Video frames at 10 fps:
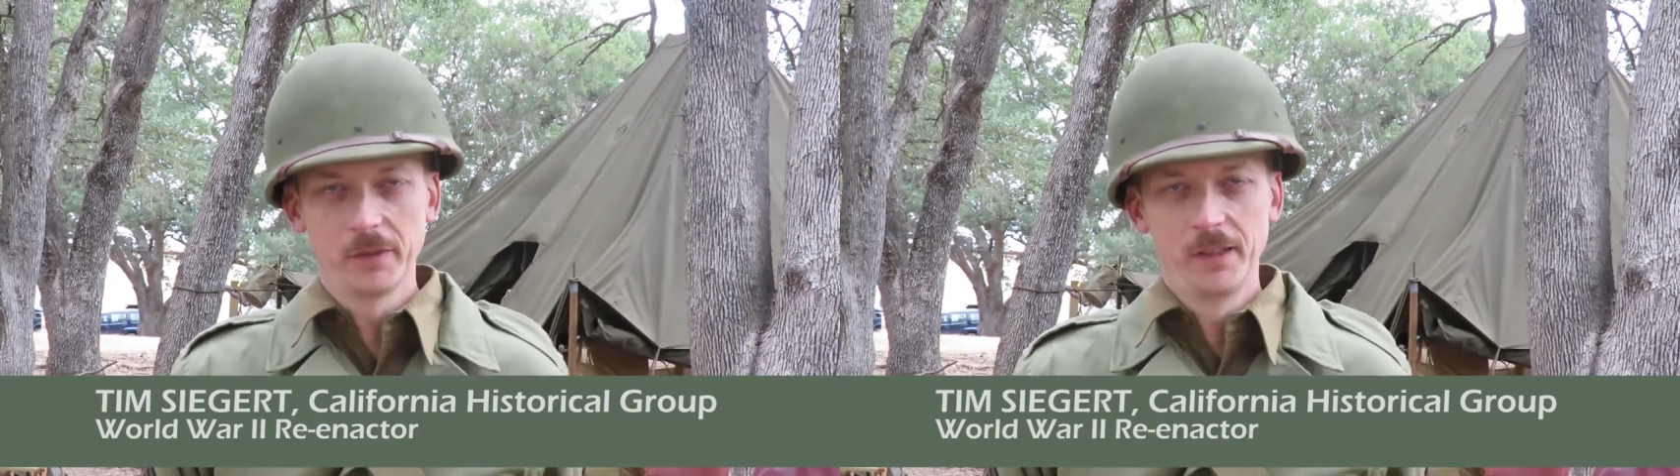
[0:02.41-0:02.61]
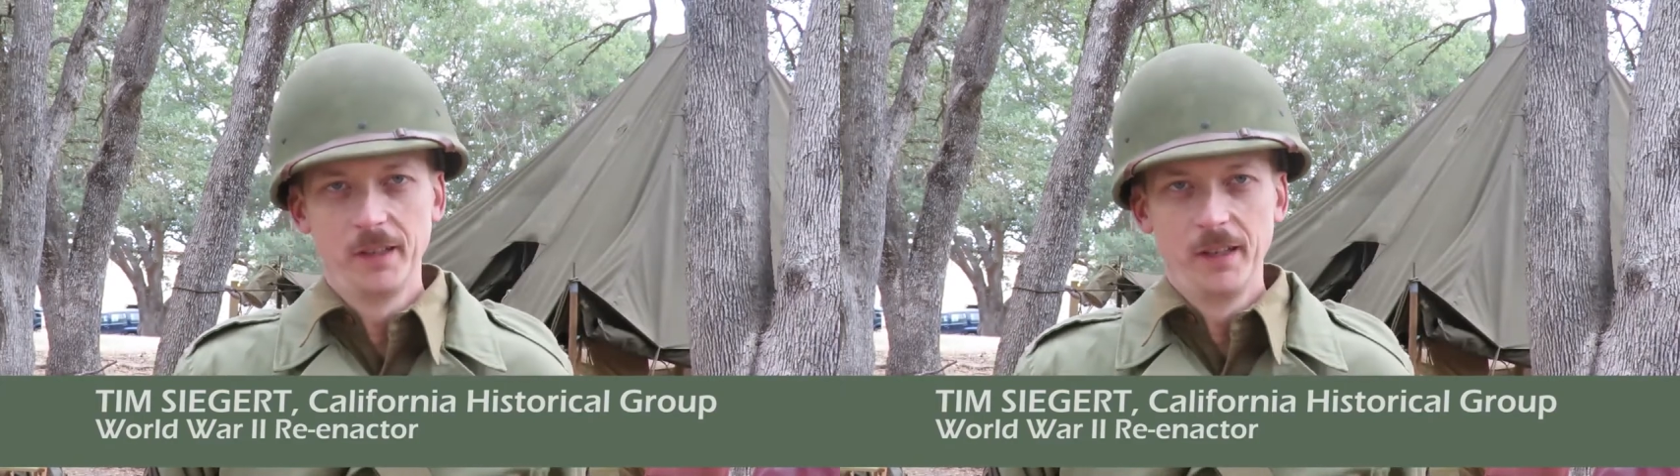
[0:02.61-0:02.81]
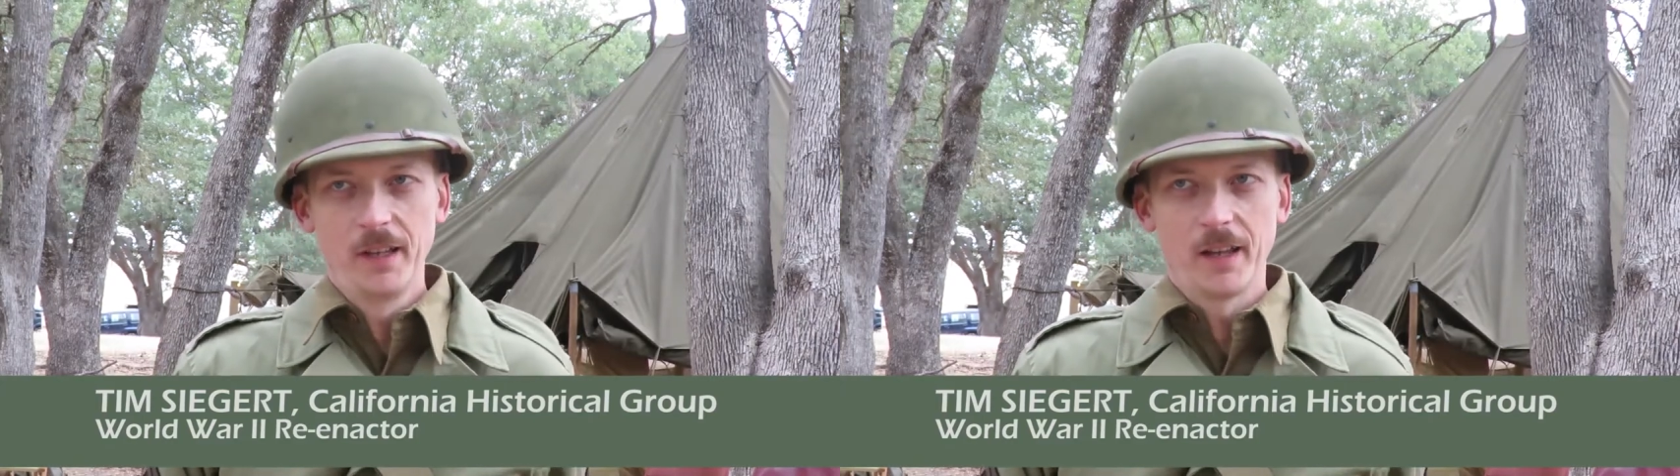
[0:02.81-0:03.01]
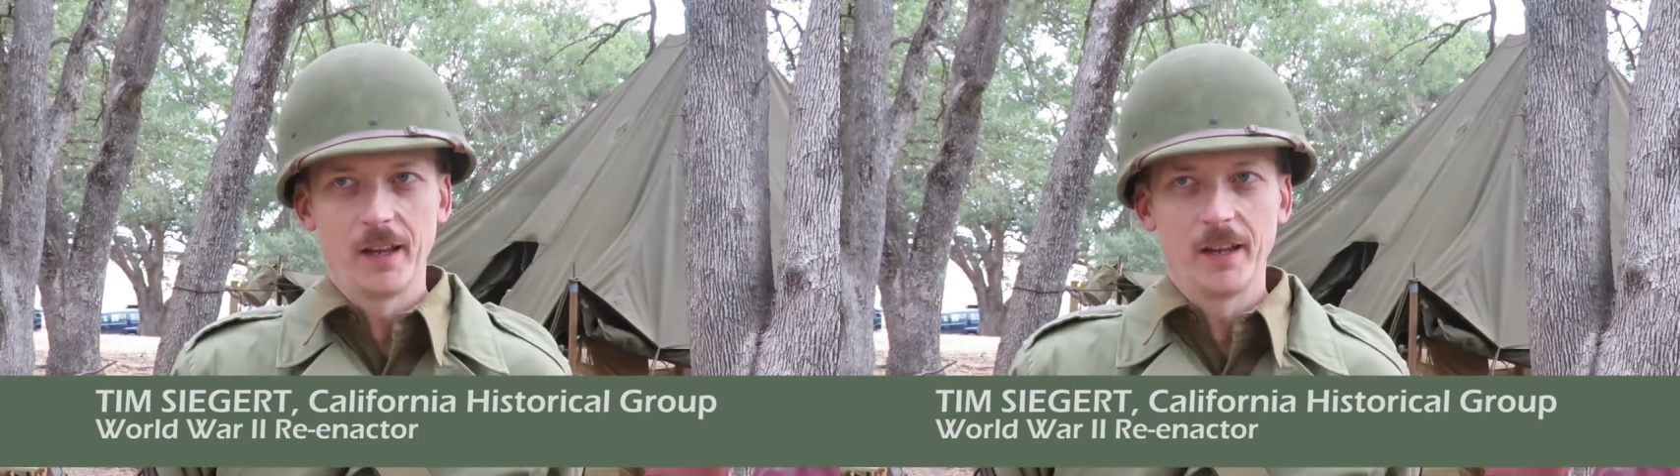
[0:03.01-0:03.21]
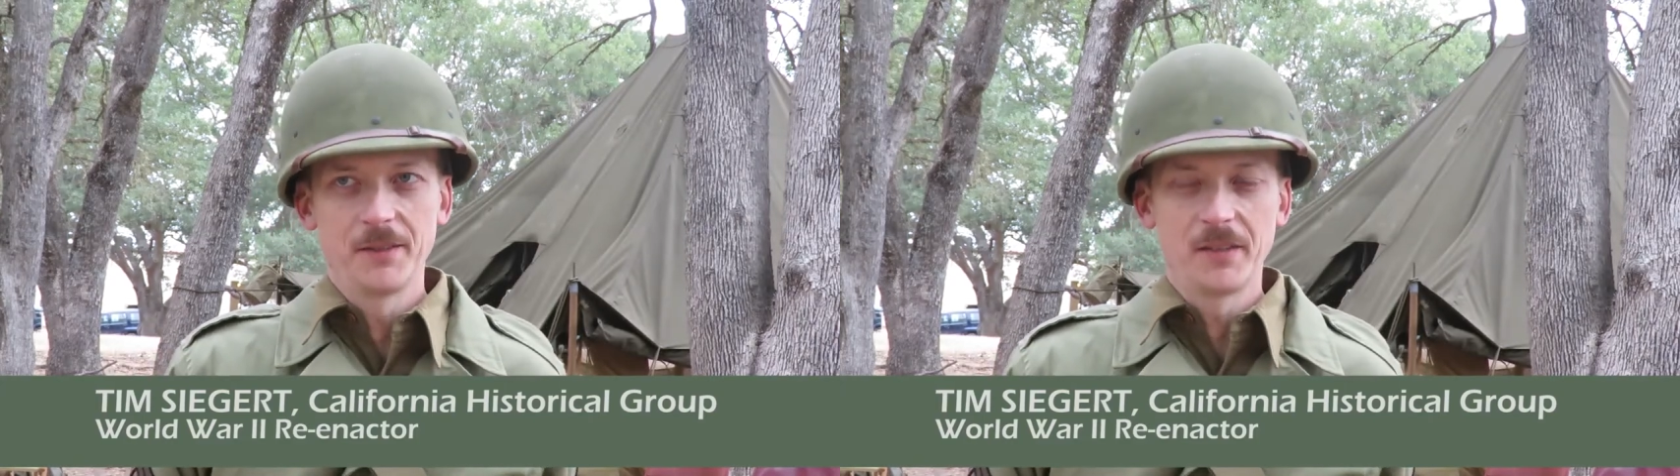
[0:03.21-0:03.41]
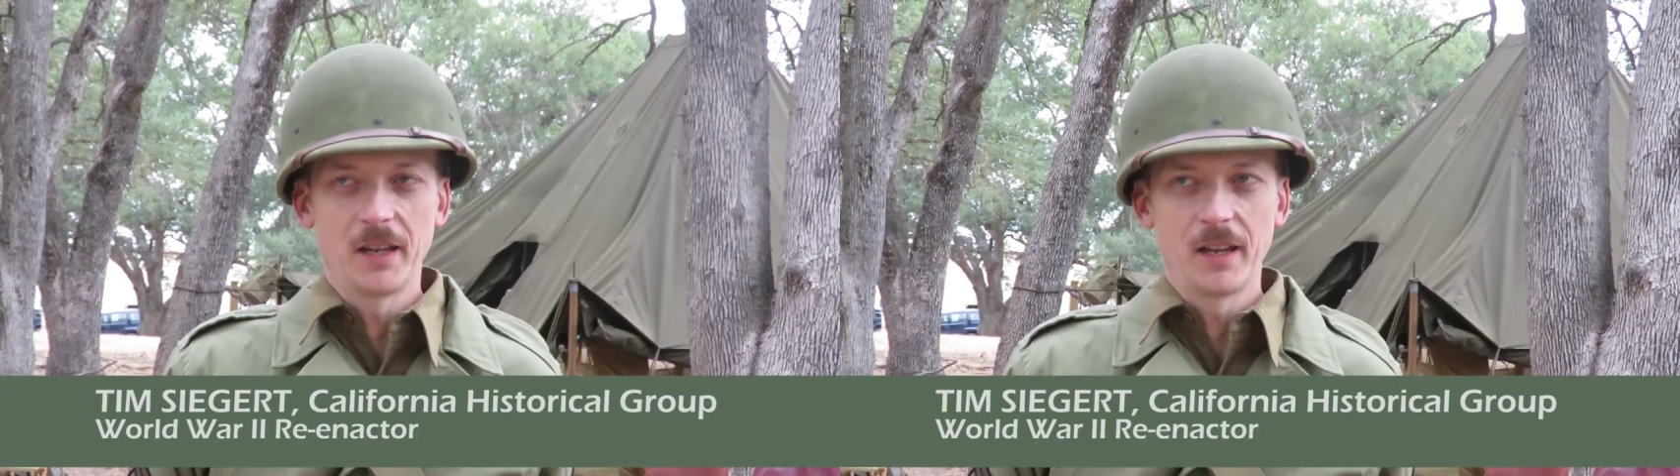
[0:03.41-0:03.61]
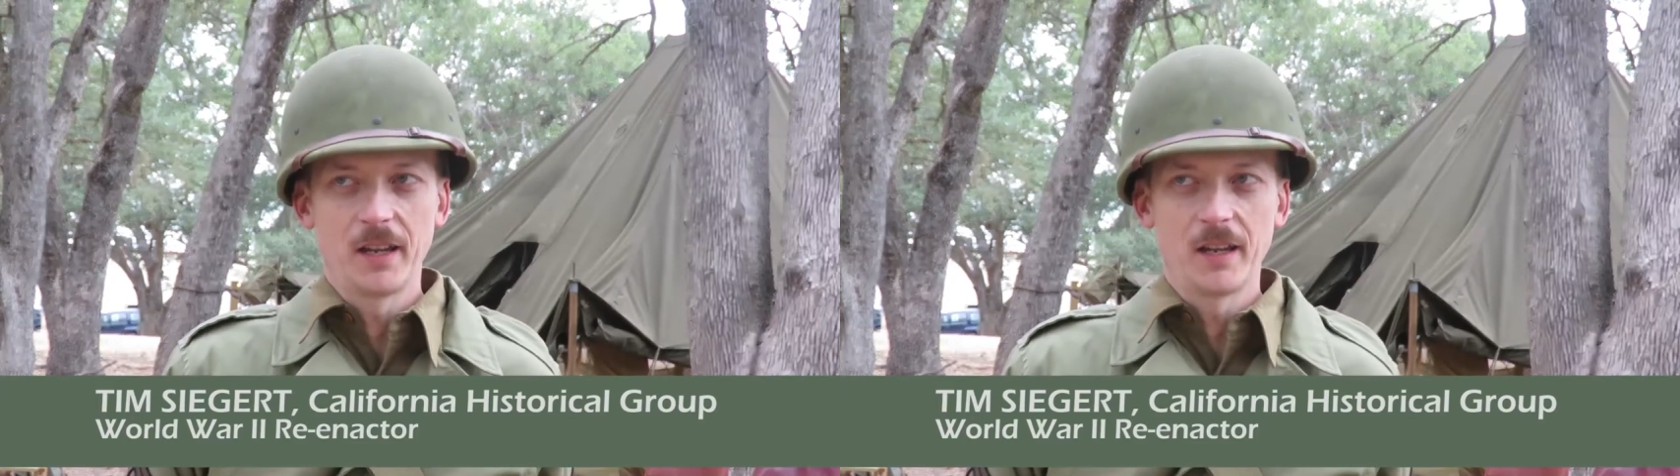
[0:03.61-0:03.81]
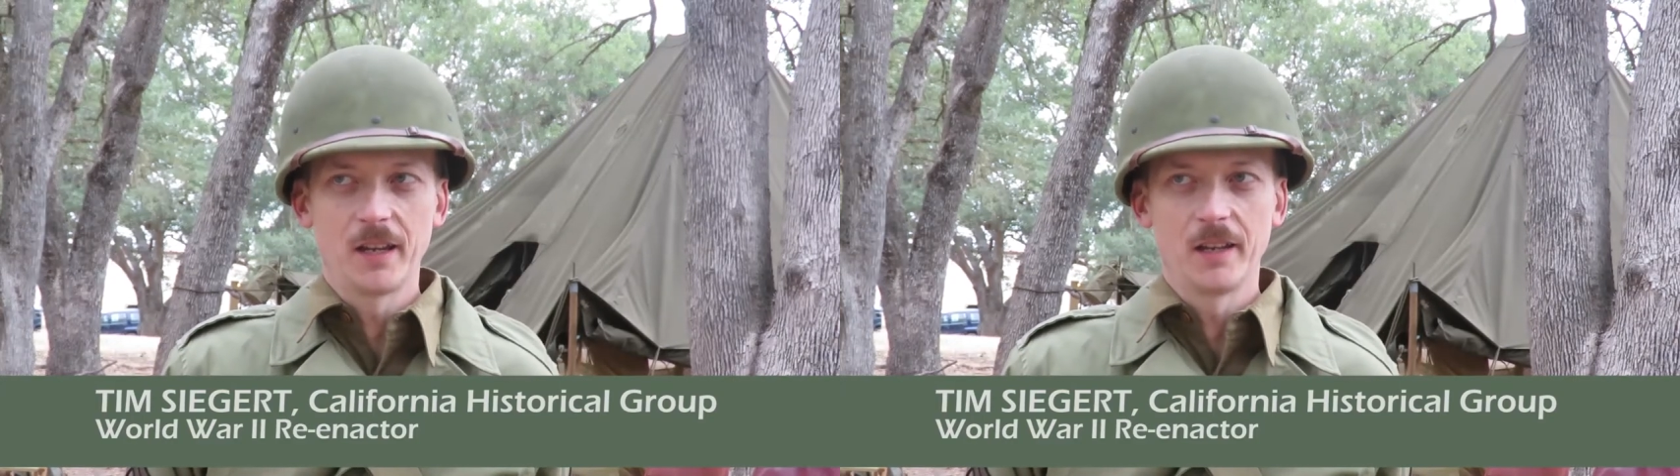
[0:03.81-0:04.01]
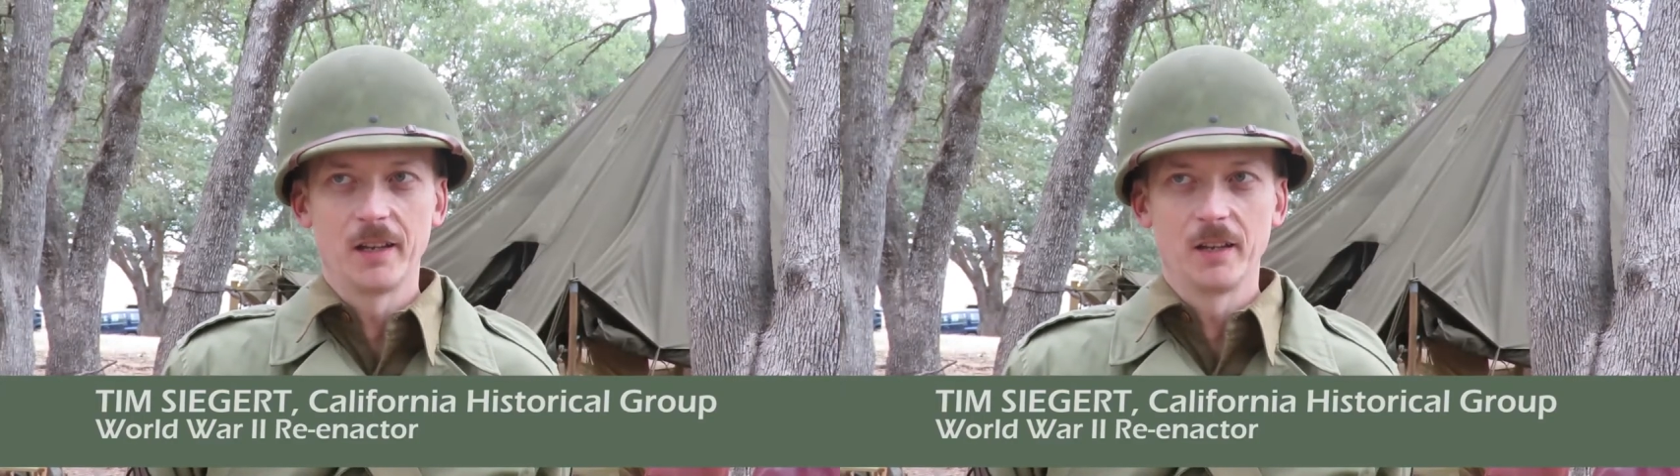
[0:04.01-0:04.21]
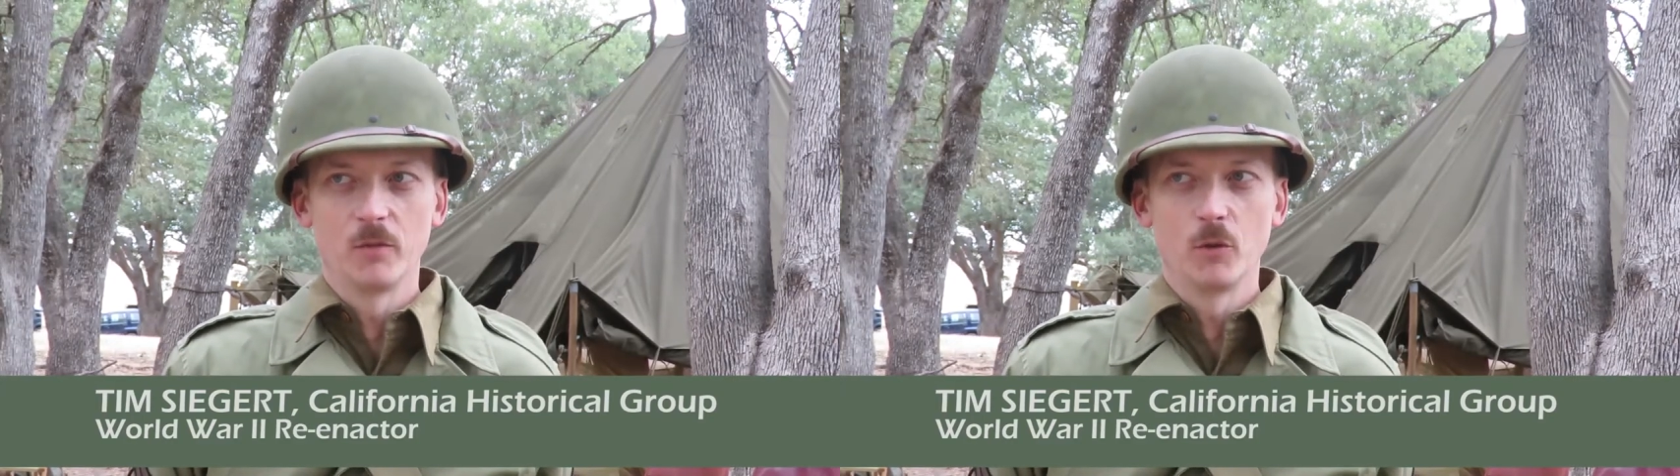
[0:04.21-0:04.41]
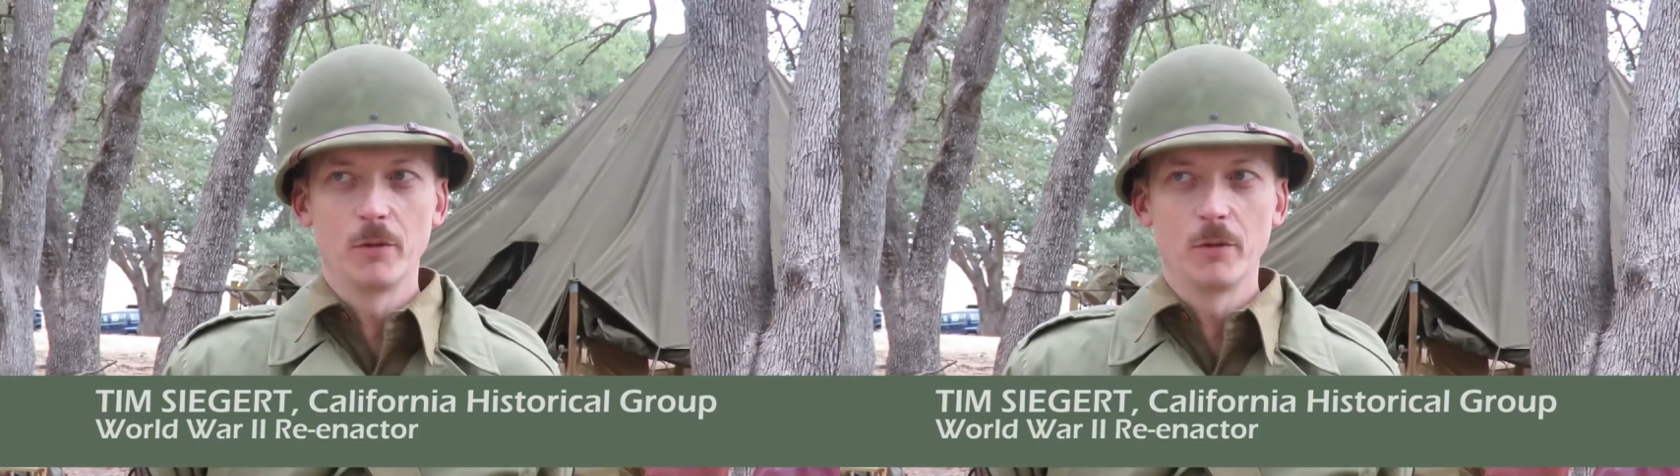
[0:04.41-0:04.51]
Uh, it's a uh,